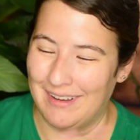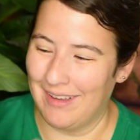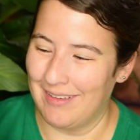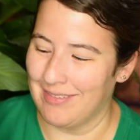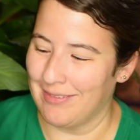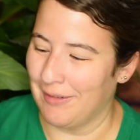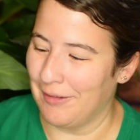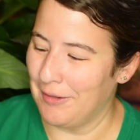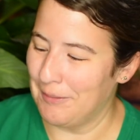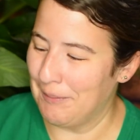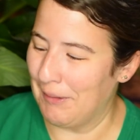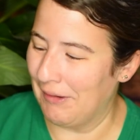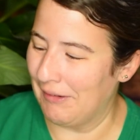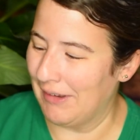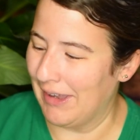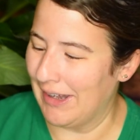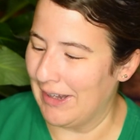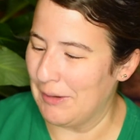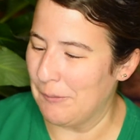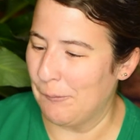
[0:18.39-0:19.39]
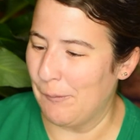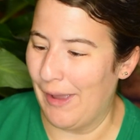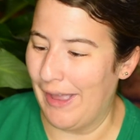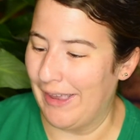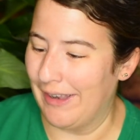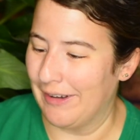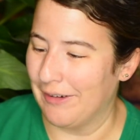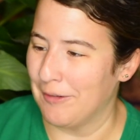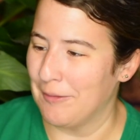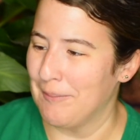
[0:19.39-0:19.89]
It's all about getting
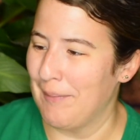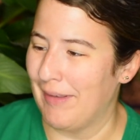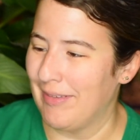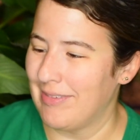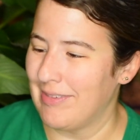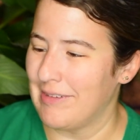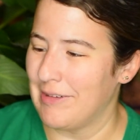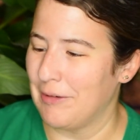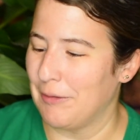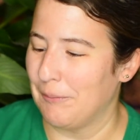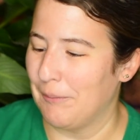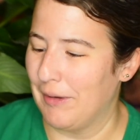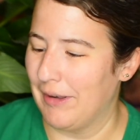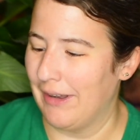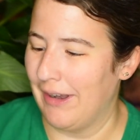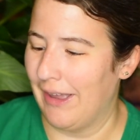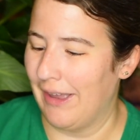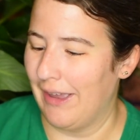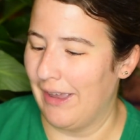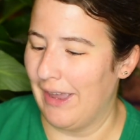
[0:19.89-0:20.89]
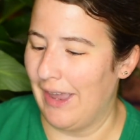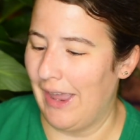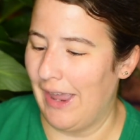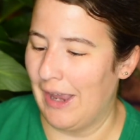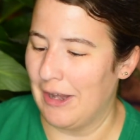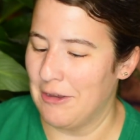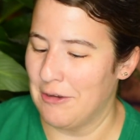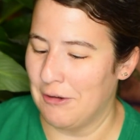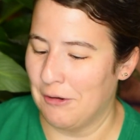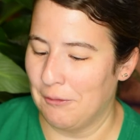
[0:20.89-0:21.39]
wet or messy or whatnot,
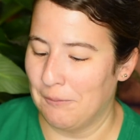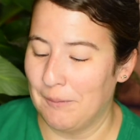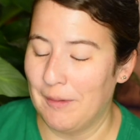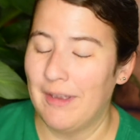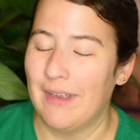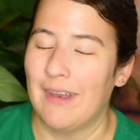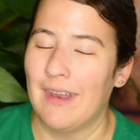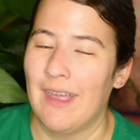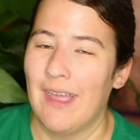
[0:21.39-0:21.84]
and you know what?